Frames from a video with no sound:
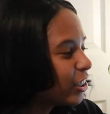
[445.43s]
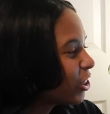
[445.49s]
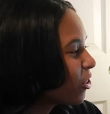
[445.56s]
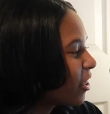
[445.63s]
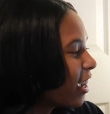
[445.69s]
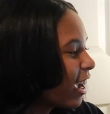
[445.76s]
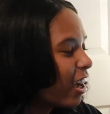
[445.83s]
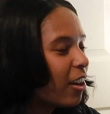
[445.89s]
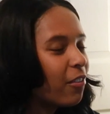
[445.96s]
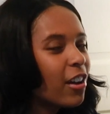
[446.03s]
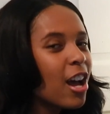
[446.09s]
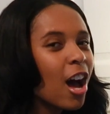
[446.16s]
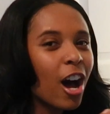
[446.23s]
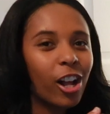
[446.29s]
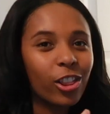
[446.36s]
So they have
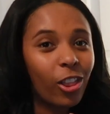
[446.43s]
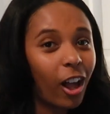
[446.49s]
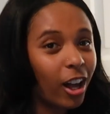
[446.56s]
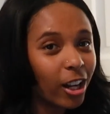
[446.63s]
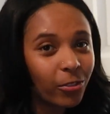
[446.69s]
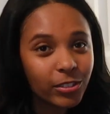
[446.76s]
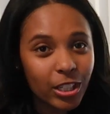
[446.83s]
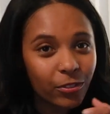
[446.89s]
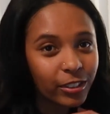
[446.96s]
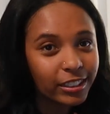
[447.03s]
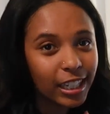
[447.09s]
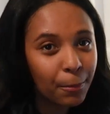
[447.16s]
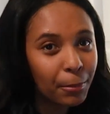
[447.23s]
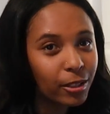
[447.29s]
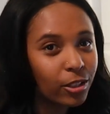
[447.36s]
a lot of different
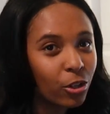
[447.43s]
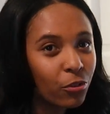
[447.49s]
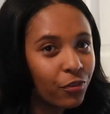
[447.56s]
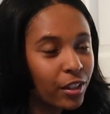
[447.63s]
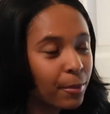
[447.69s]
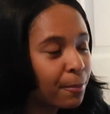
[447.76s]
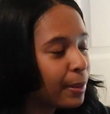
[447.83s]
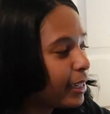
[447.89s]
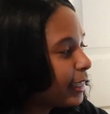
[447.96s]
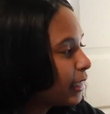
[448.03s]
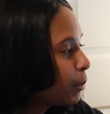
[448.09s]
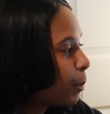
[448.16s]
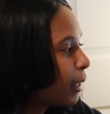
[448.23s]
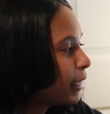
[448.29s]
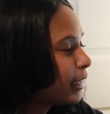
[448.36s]
type of Lofi beats,
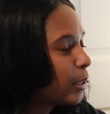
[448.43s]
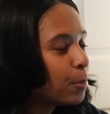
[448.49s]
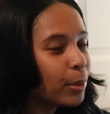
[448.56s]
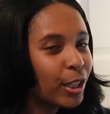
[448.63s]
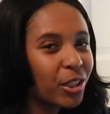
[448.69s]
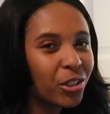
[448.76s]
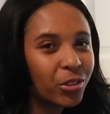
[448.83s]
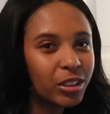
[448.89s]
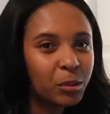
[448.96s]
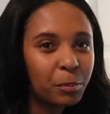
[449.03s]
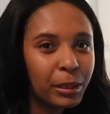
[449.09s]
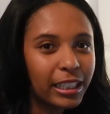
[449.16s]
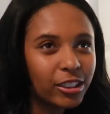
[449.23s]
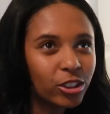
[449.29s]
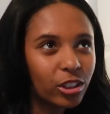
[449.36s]
but to me those
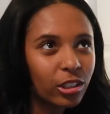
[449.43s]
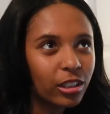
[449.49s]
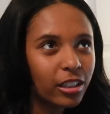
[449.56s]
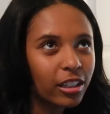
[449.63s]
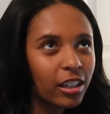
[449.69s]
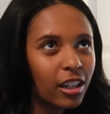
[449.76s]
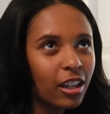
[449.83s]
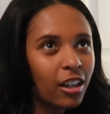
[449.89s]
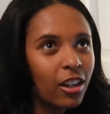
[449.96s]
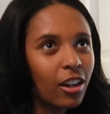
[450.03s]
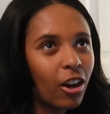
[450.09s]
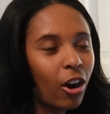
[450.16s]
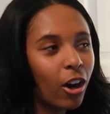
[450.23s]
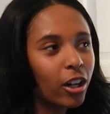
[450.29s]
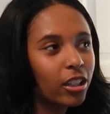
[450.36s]
beats are
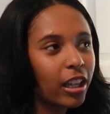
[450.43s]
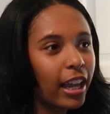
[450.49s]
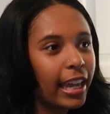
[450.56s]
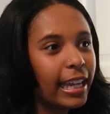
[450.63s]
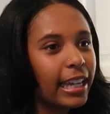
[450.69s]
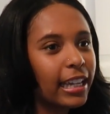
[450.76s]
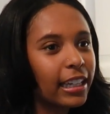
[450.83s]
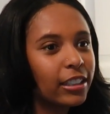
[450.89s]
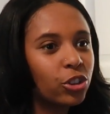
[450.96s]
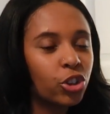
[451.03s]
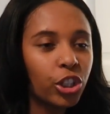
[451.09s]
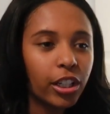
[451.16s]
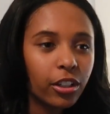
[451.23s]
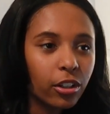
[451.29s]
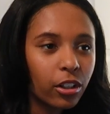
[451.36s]
like
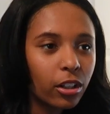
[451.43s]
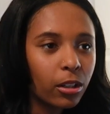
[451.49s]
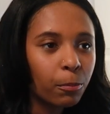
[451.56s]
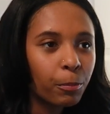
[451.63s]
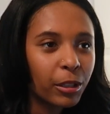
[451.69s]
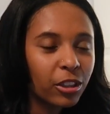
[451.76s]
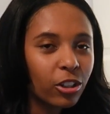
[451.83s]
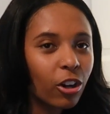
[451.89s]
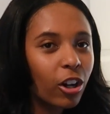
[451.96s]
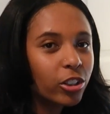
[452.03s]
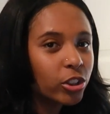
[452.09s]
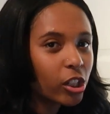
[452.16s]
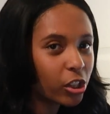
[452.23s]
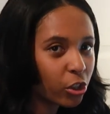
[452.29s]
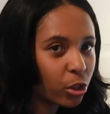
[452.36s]
chill, but they're
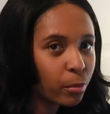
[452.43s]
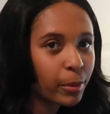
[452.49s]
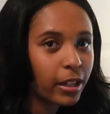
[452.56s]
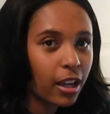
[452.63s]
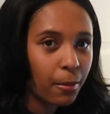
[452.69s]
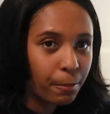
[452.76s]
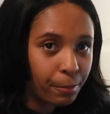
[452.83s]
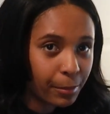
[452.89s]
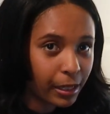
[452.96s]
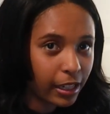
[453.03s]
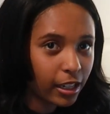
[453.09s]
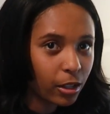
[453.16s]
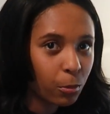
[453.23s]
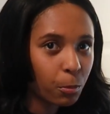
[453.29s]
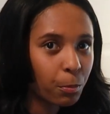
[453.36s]
also a little bit
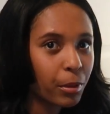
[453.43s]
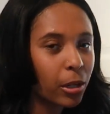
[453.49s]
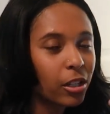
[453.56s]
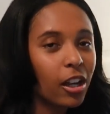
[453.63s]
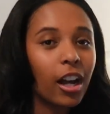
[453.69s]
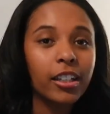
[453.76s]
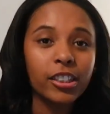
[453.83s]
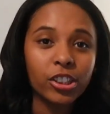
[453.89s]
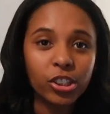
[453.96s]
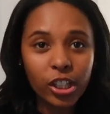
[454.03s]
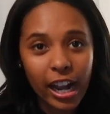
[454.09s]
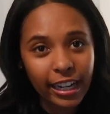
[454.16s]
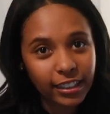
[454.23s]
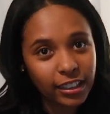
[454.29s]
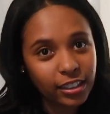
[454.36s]
upbeat, but not
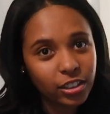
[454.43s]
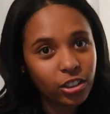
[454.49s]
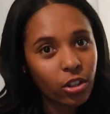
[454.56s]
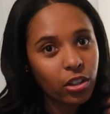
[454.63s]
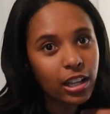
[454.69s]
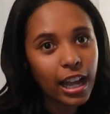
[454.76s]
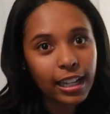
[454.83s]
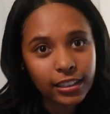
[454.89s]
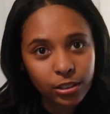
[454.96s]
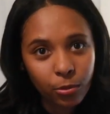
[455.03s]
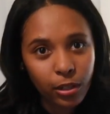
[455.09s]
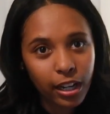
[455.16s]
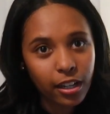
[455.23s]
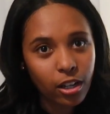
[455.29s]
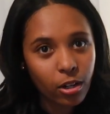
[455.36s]
distracting. So that's
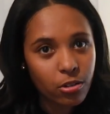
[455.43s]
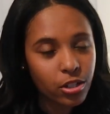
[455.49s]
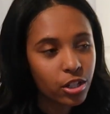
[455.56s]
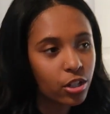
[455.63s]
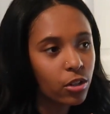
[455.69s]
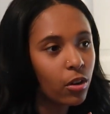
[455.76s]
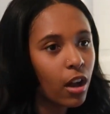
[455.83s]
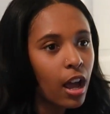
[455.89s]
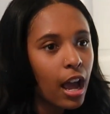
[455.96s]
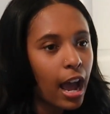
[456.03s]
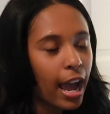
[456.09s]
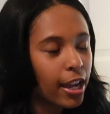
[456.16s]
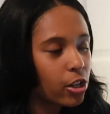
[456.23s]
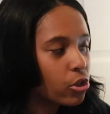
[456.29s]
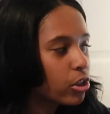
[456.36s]
what I go to.
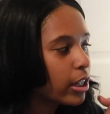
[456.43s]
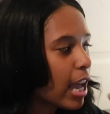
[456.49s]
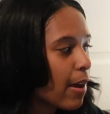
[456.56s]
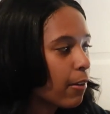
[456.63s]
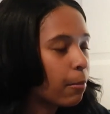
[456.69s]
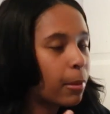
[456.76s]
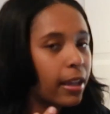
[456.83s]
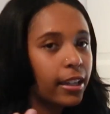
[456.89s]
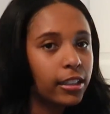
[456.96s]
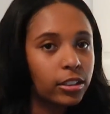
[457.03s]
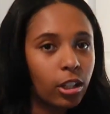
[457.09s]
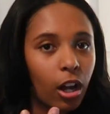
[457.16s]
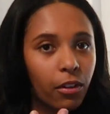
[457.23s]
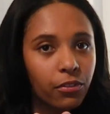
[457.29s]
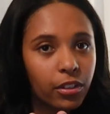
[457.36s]
I usually have it playing
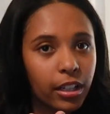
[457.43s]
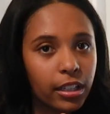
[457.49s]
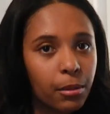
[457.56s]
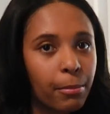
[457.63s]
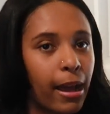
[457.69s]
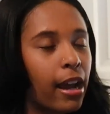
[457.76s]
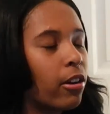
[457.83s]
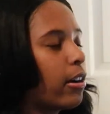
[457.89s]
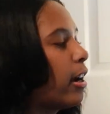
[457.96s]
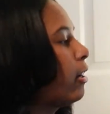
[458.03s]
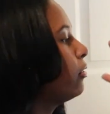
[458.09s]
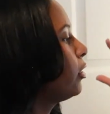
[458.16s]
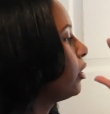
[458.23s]
softly in the background.